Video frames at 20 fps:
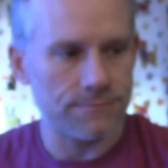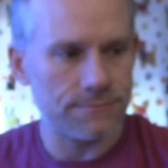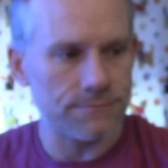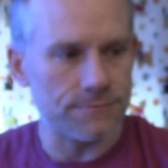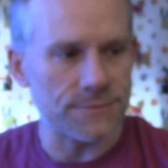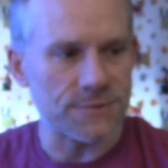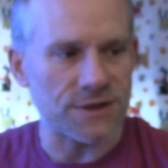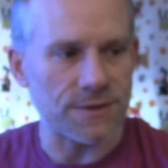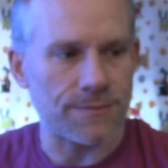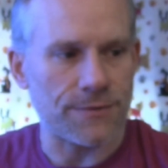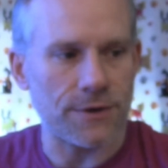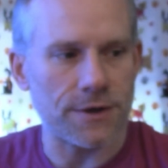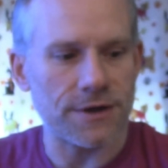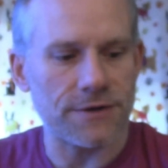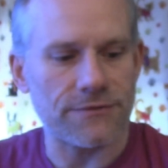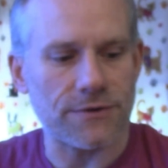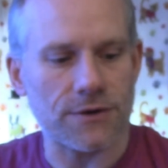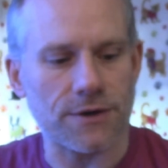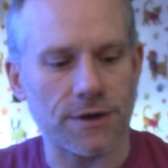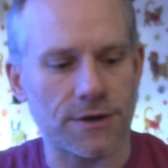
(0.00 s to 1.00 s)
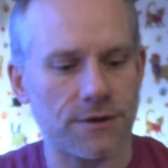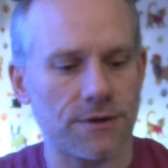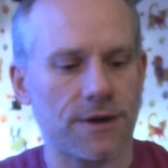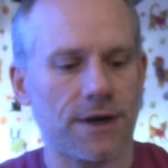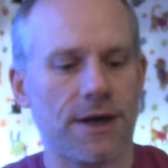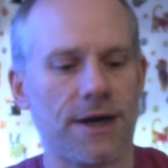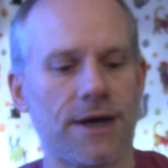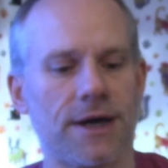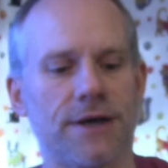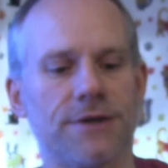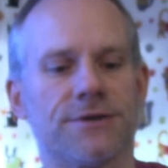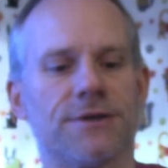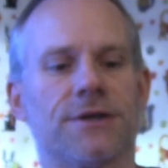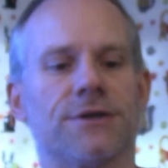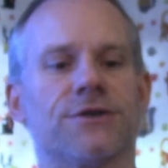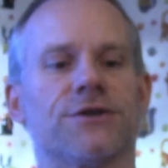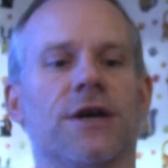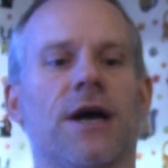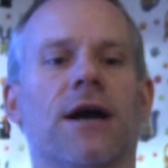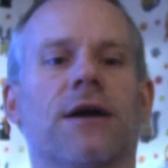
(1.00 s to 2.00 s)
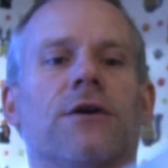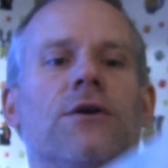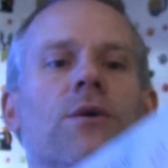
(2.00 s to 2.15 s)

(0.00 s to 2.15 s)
Supportive Oracle Cards, Chakra